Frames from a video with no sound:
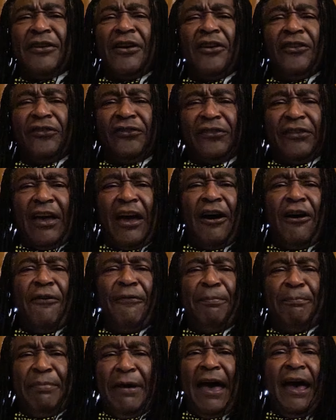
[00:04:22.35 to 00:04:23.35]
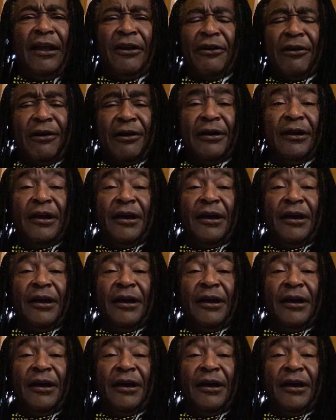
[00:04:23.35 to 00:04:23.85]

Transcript: yourself better.